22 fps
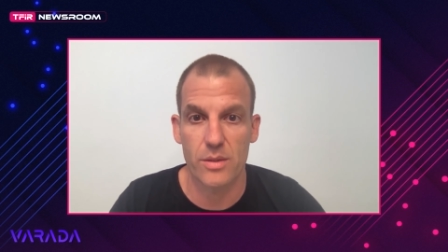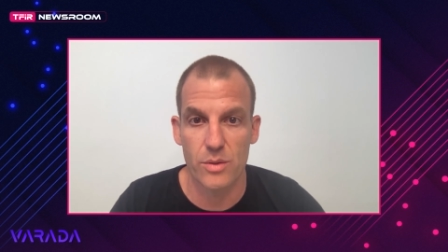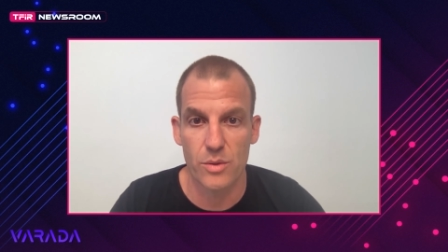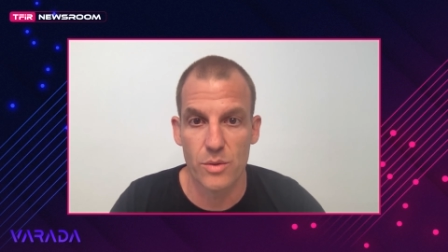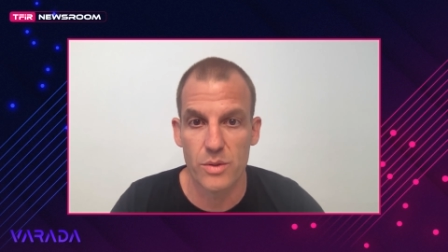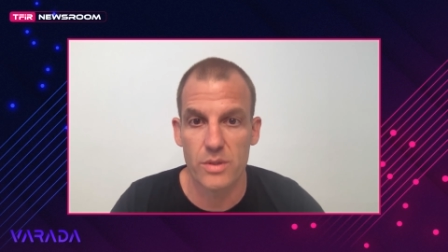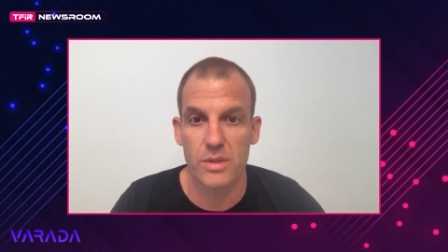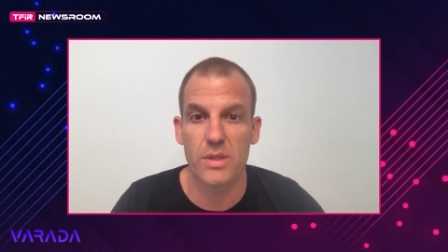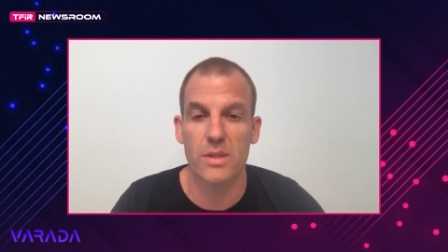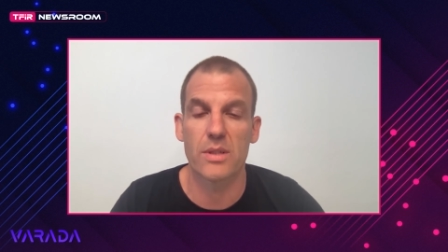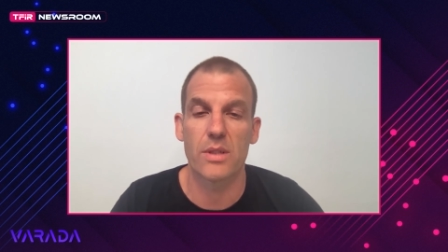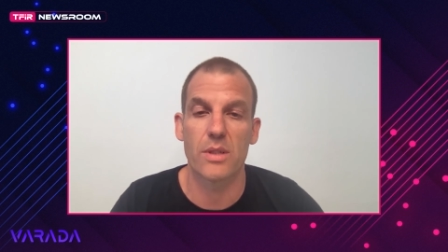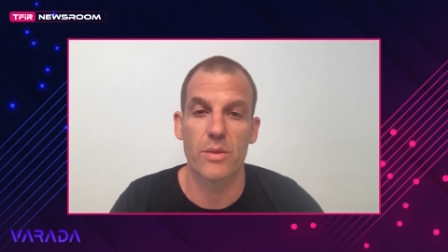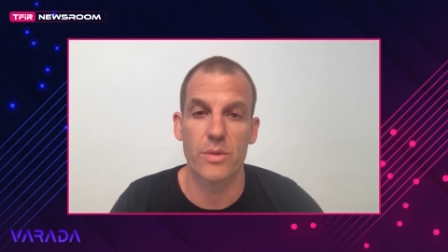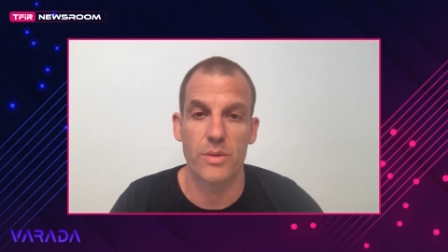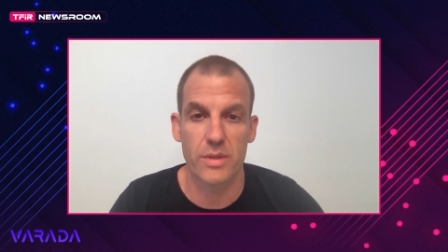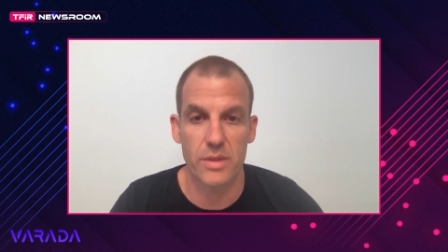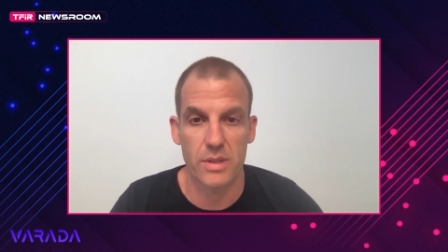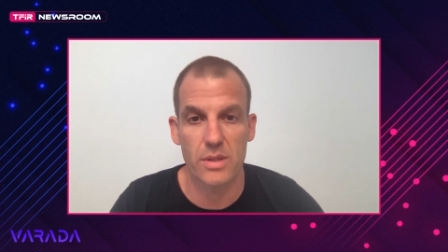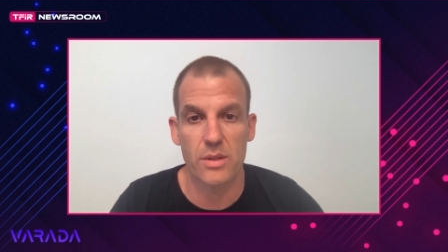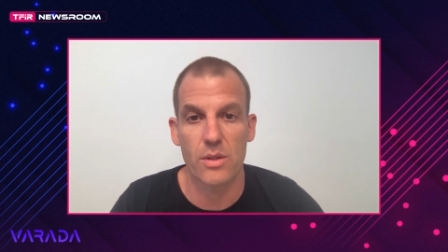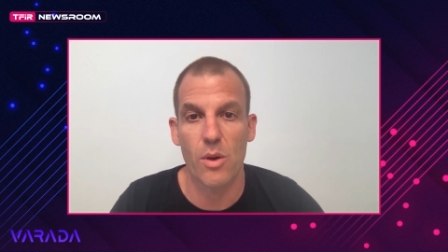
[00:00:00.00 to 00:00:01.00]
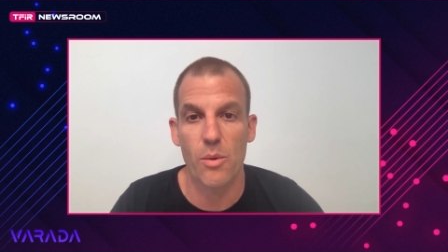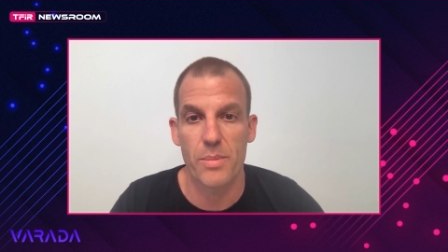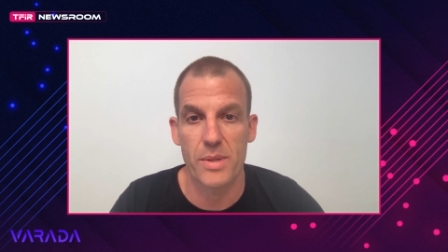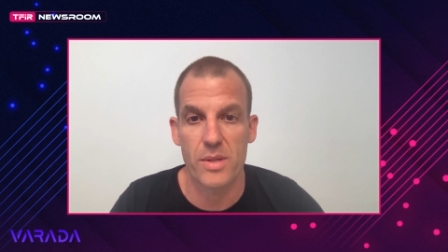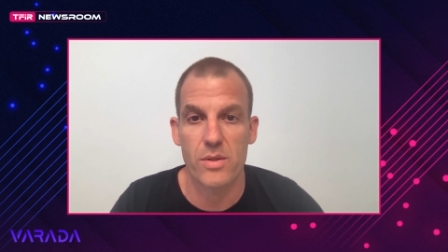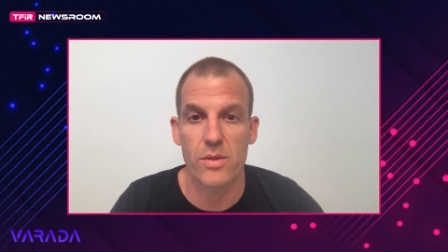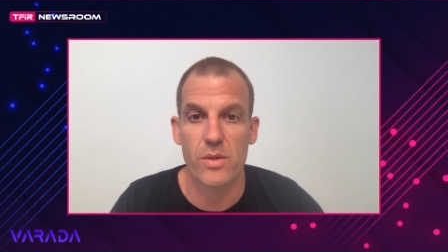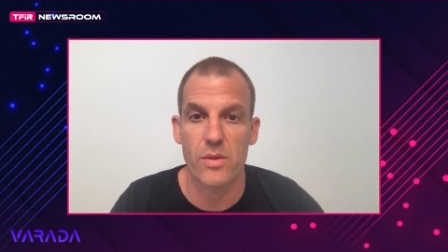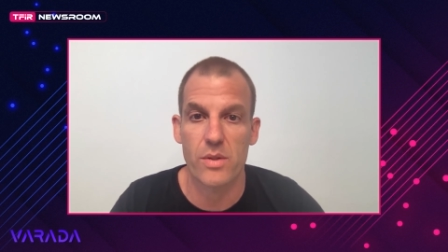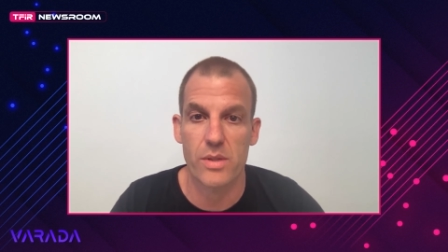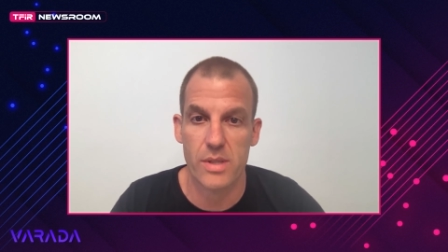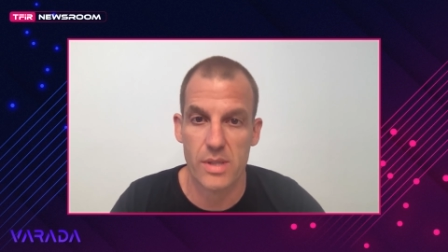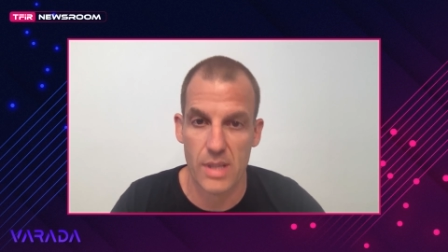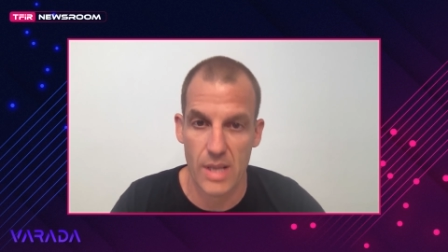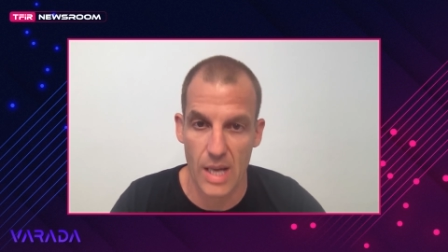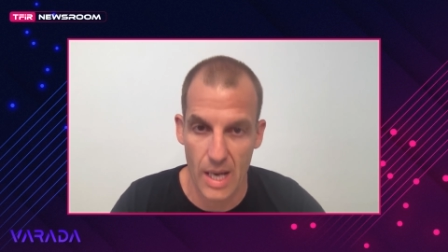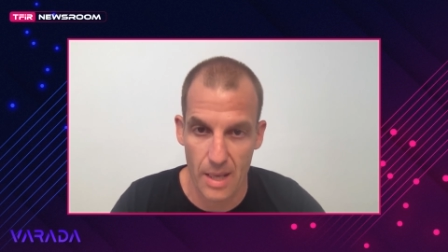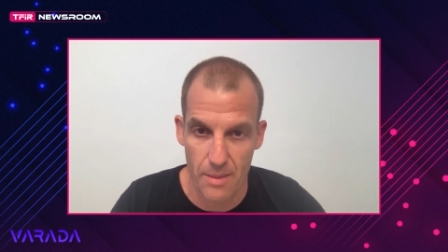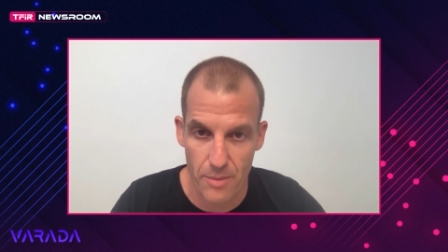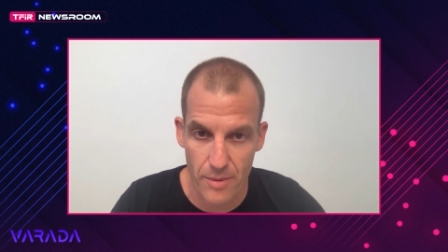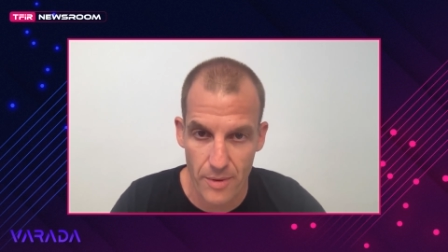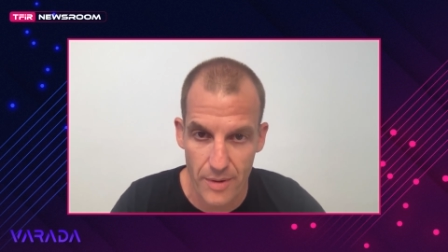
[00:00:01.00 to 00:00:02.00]
using the Lucene open source
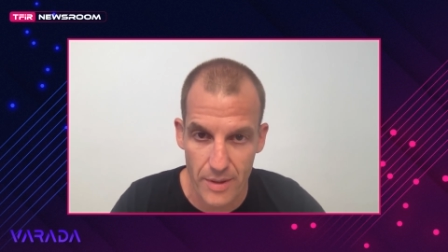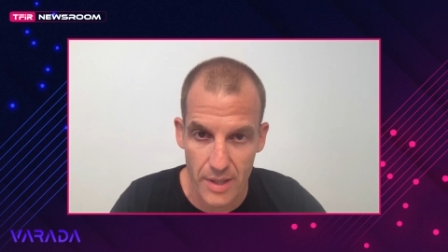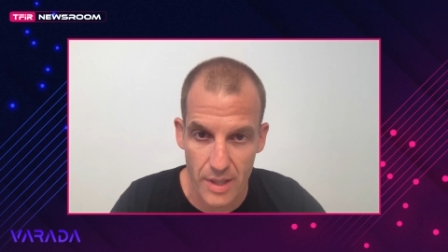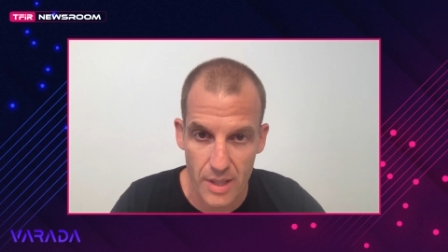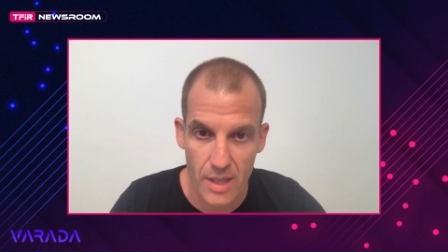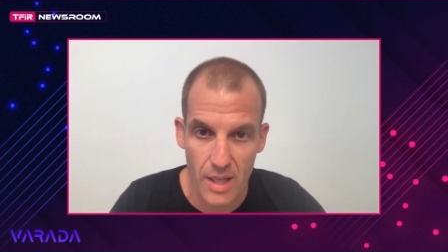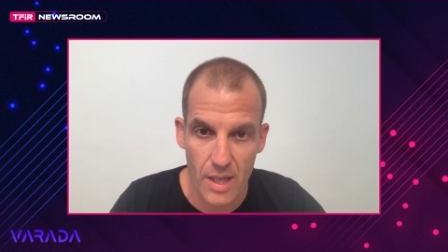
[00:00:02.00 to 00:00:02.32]
library,